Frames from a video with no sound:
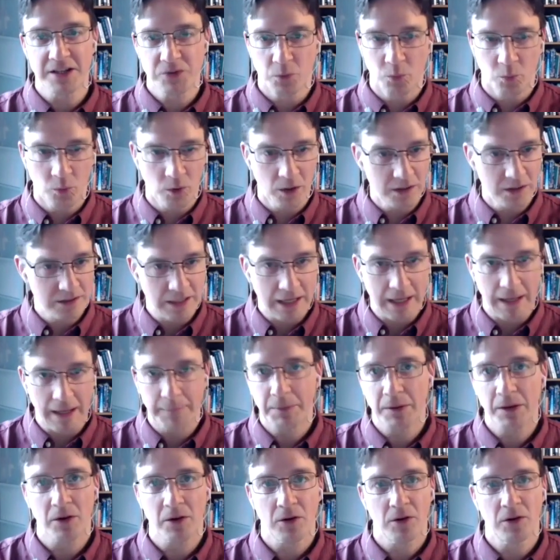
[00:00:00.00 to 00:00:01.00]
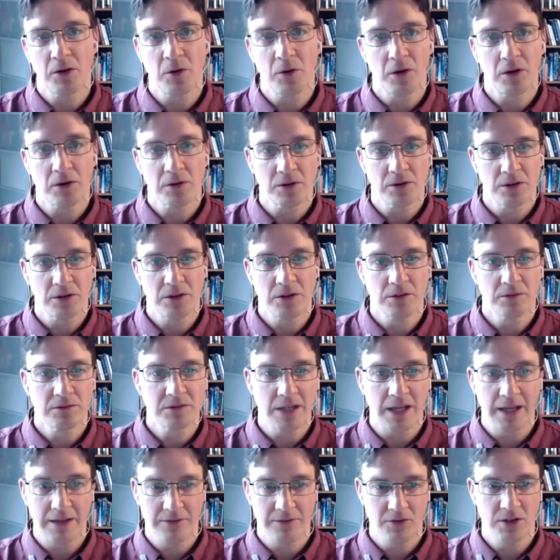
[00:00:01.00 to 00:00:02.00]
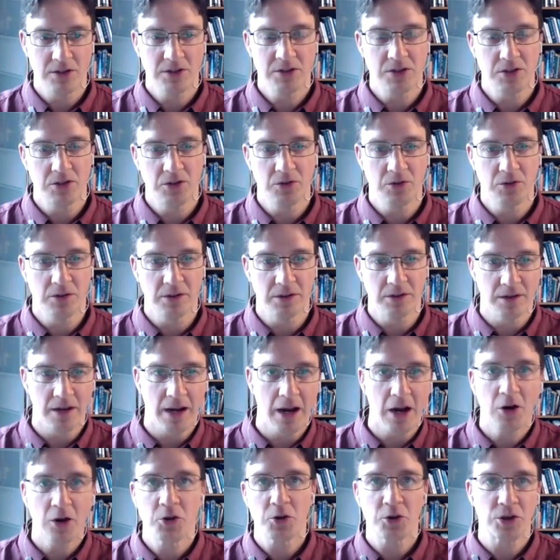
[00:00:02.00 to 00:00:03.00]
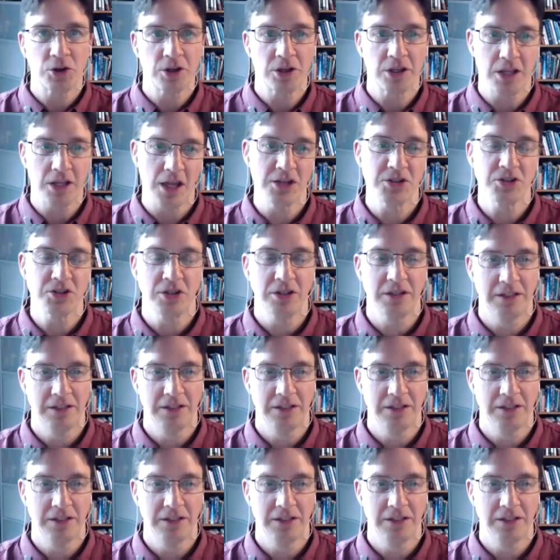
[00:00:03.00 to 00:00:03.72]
What topic are you all going to dive into, and how are you going to engage it?